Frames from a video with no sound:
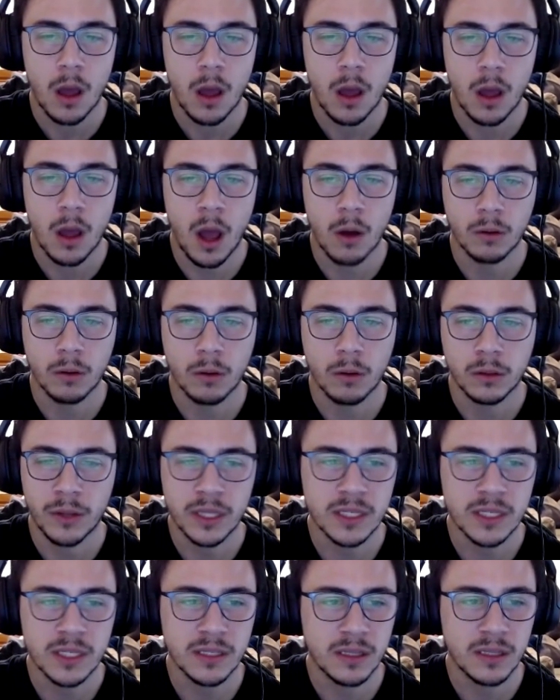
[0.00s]
Oh, no, so
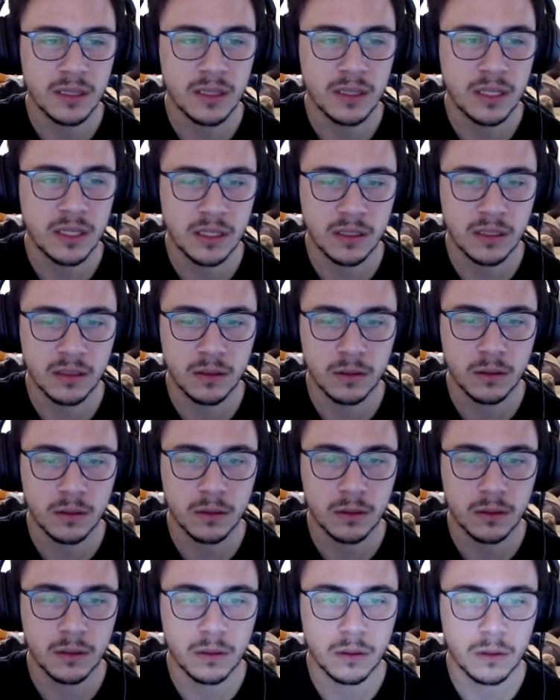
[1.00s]
these aren't actual
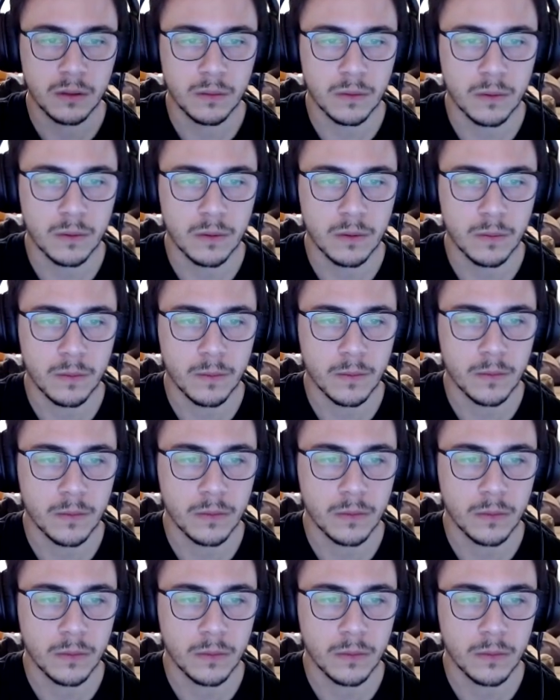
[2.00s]
search analytics.